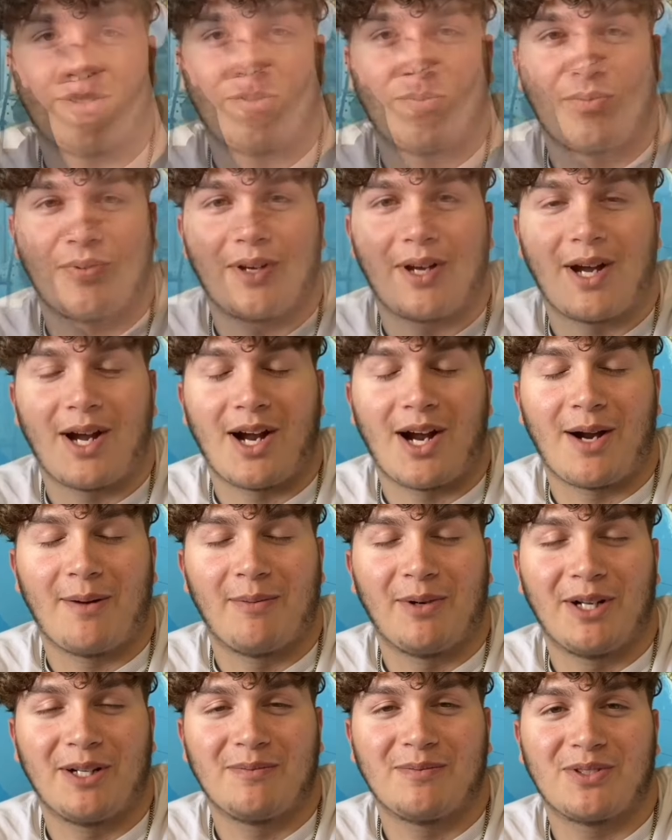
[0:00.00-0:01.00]
Hi, uh, my
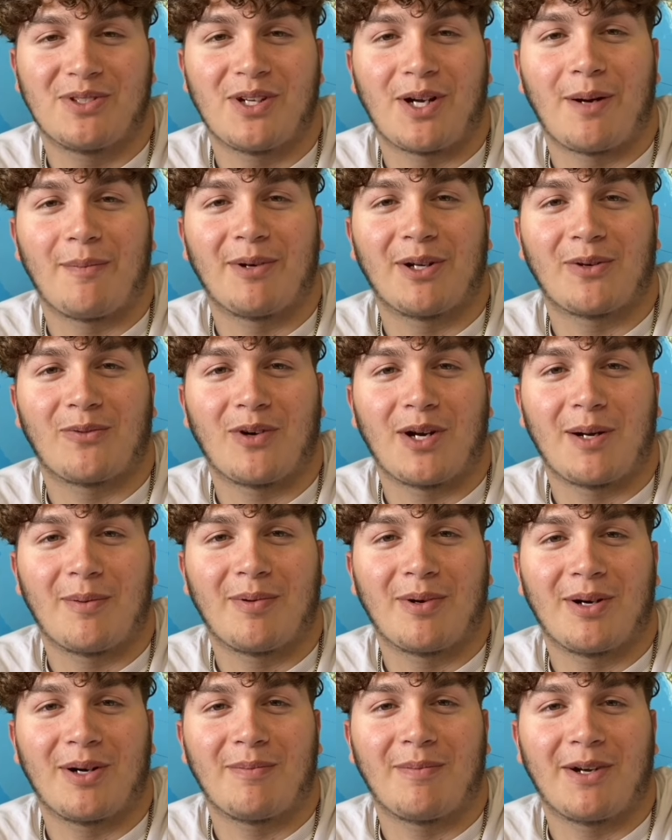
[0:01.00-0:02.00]
name is Dominic
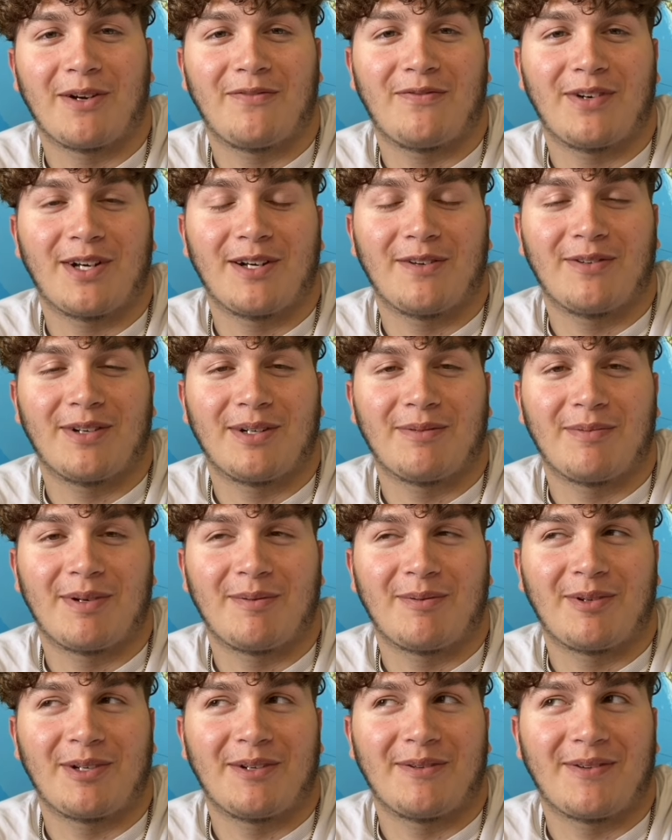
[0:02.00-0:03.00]
Weber, and my favorite
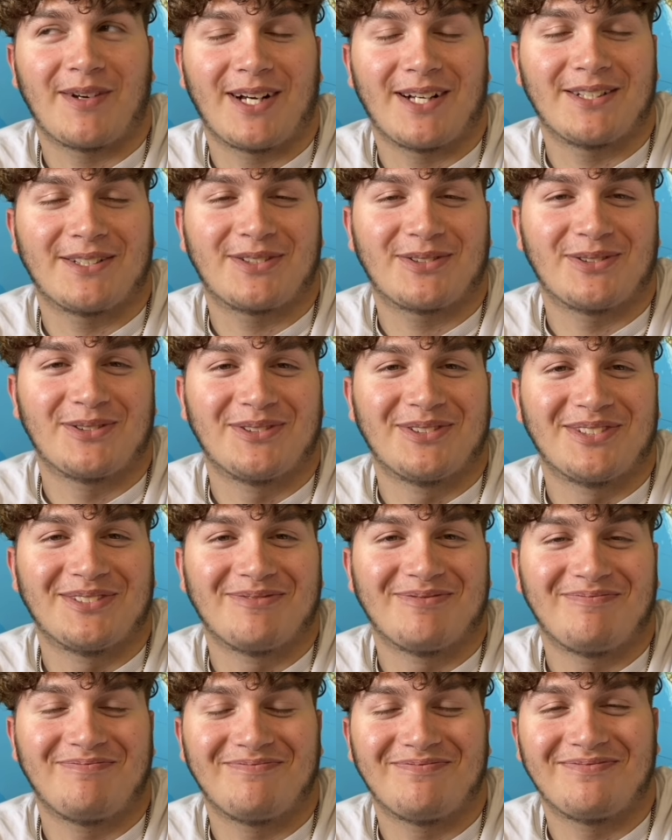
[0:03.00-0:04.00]
memory of high school
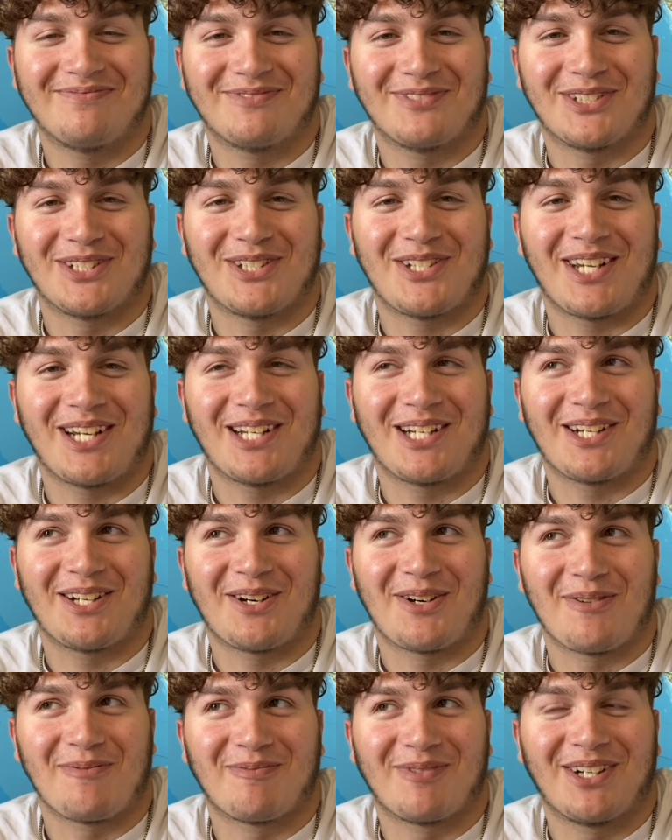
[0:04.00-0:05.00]
was hitting a
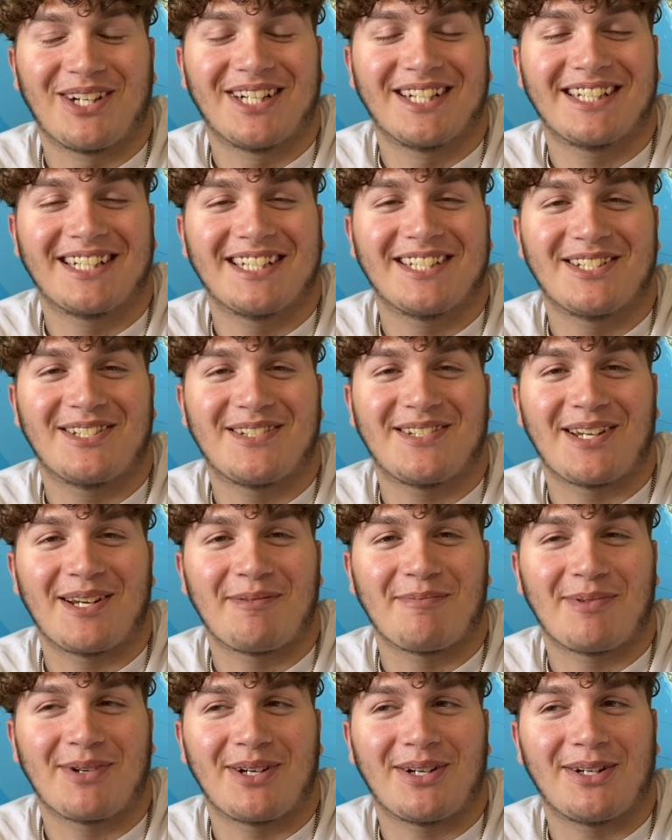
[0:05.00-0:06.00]
home run against
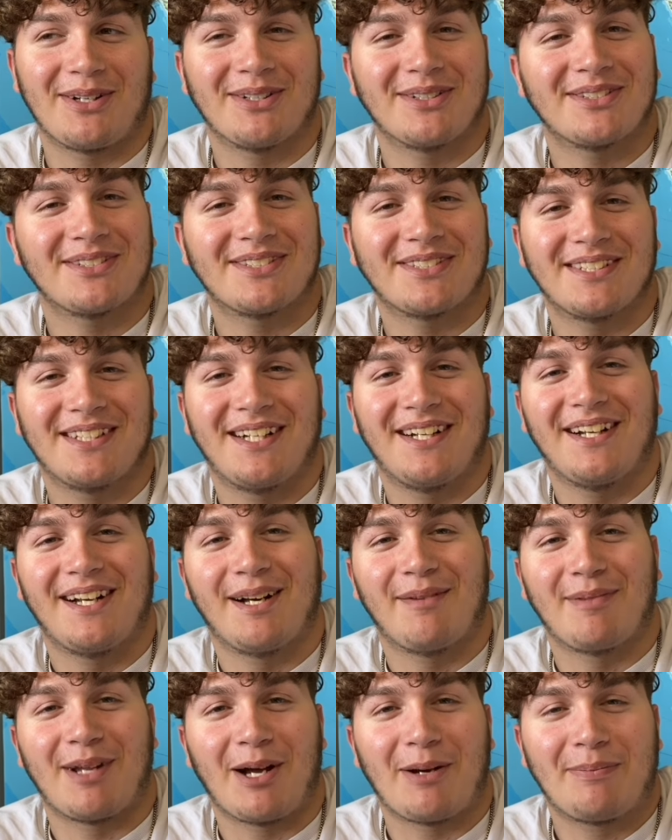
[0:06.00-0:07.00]
St. Paul's.
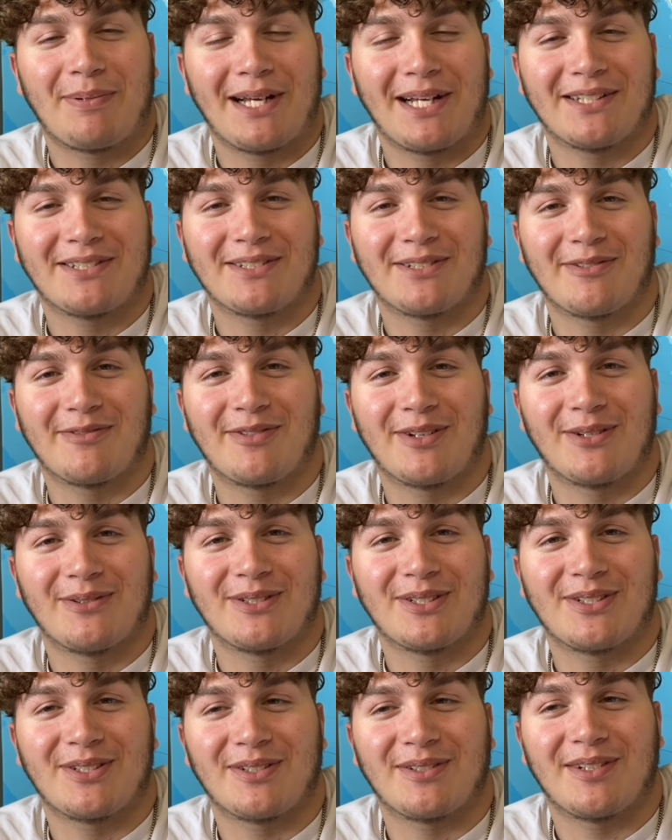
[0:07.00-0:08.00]
I'm now passing the phone
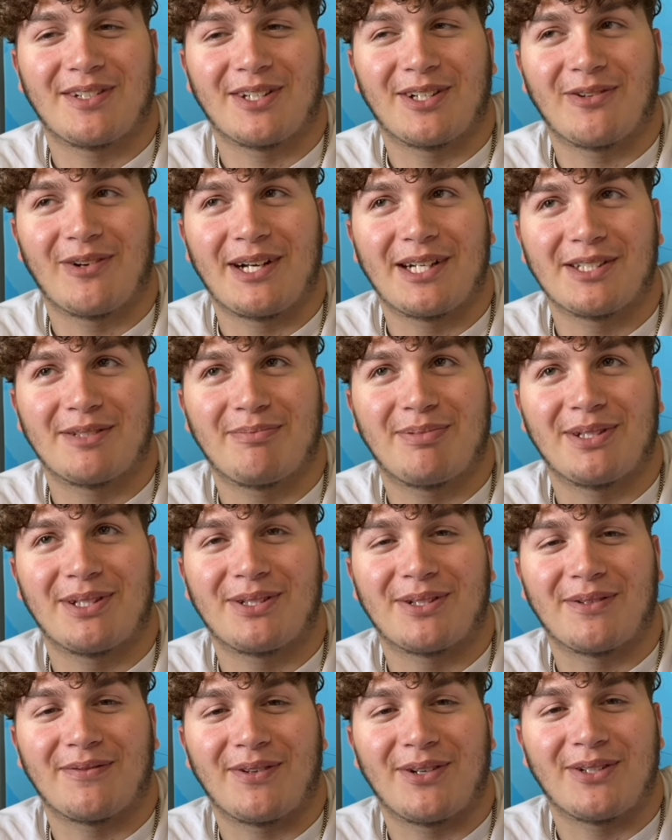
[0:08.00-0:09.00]
to the greatest
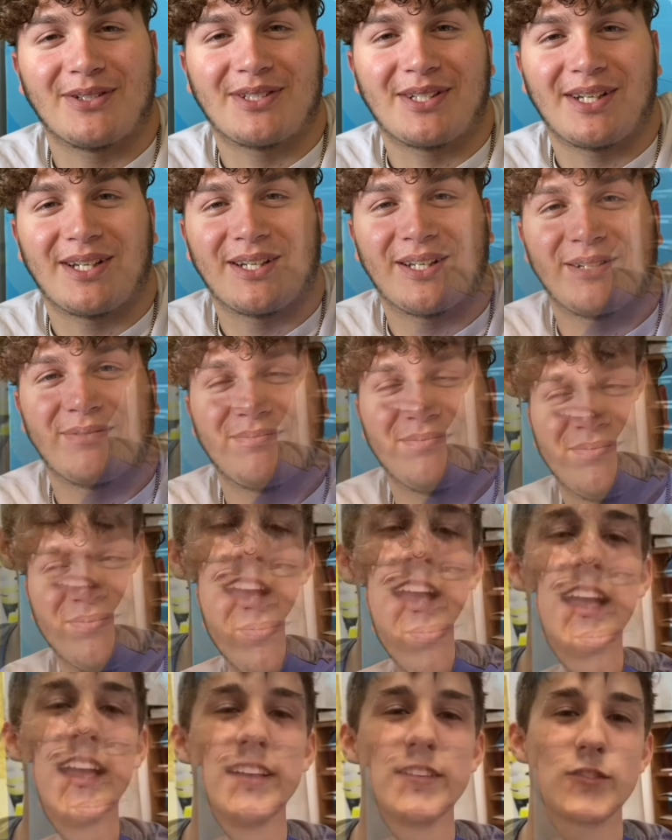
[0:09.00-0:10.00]
pitcher of all time.
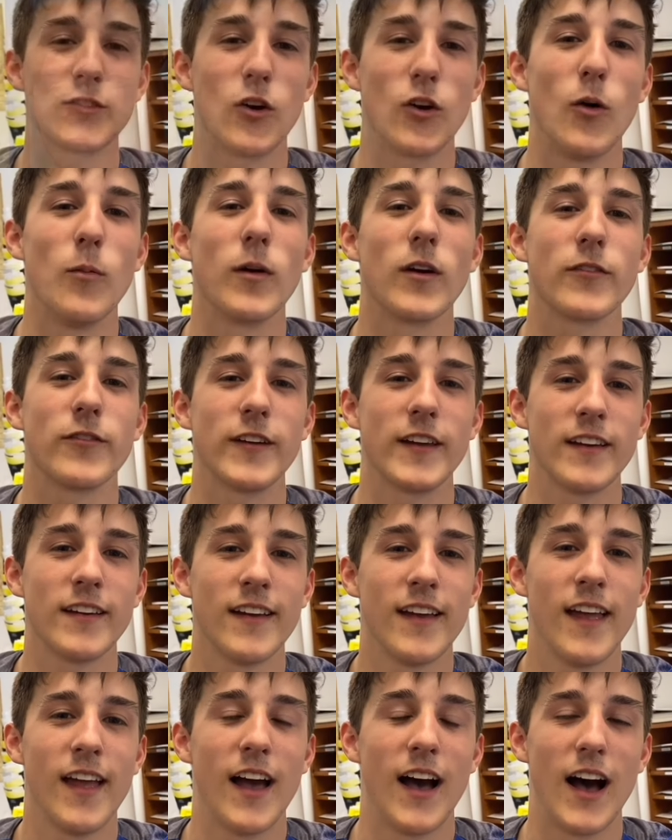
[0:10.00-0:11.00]
Hey, it's Cole Murphy.
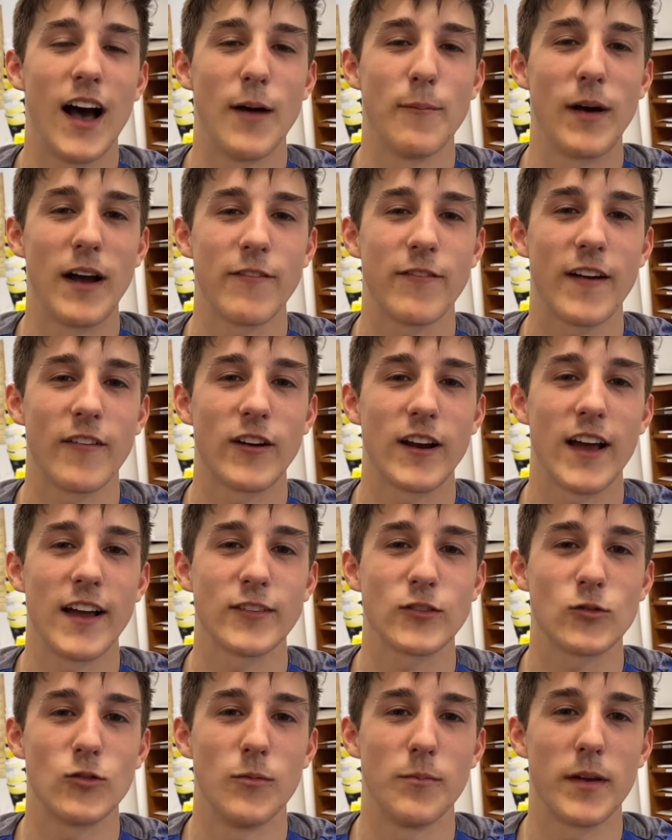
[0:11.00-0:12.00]
Uh, my favorite high
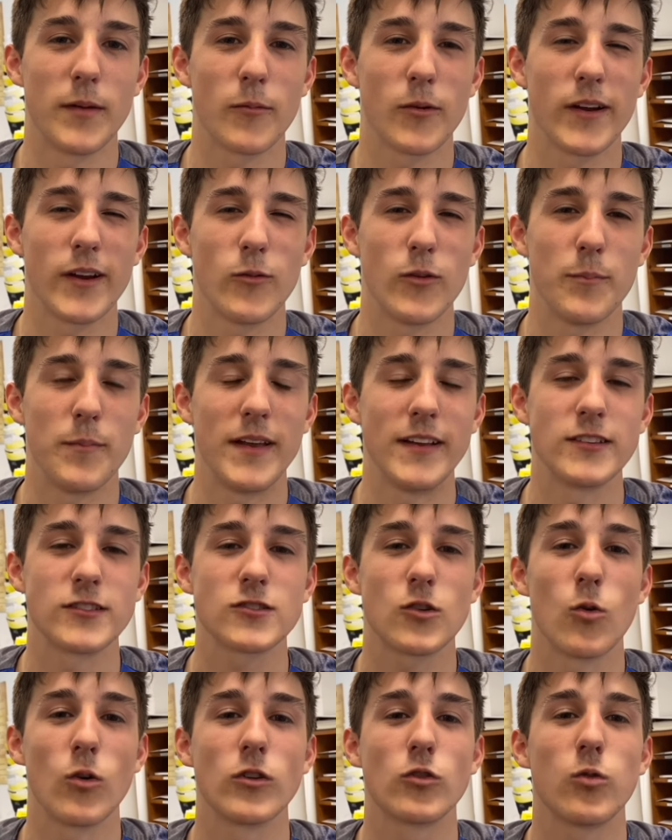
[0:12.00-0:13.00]
school memory would have been
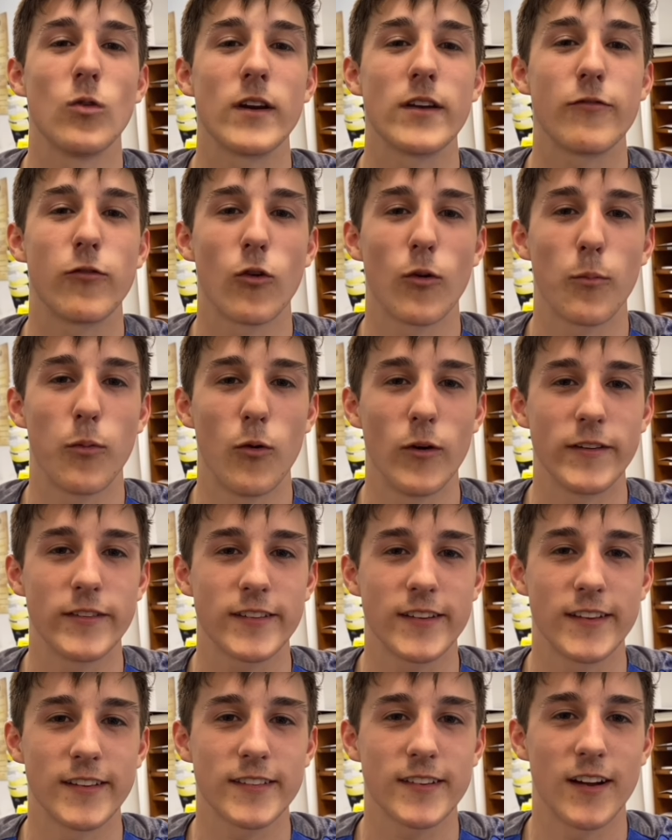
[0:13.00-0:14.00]
scoring 24 points
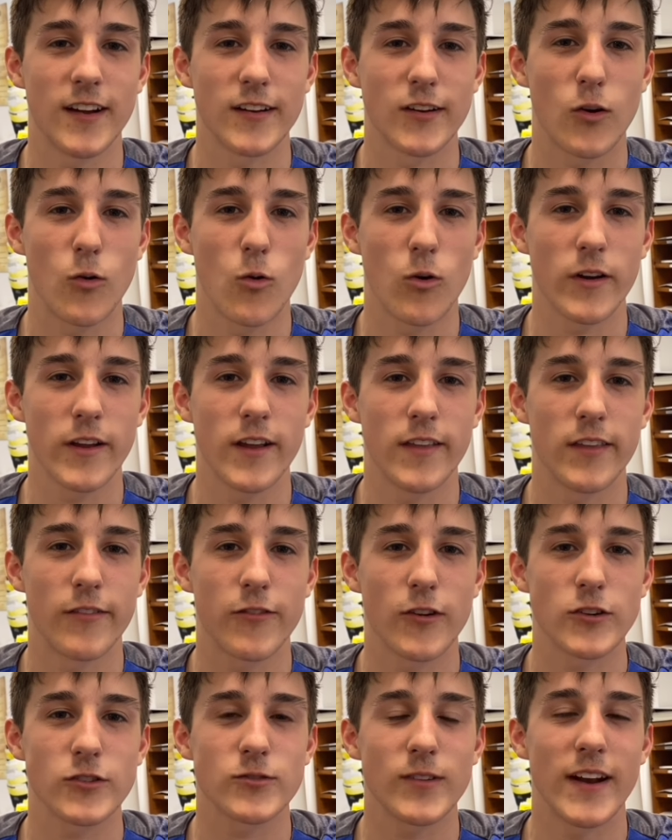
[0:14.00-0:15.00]
against Concordia in the
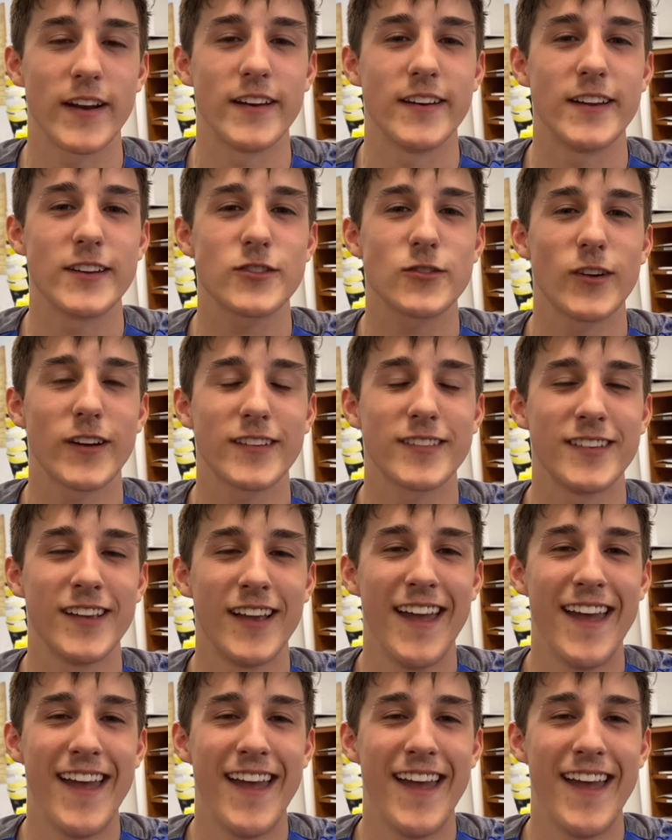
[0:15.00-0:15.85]
first round of districts.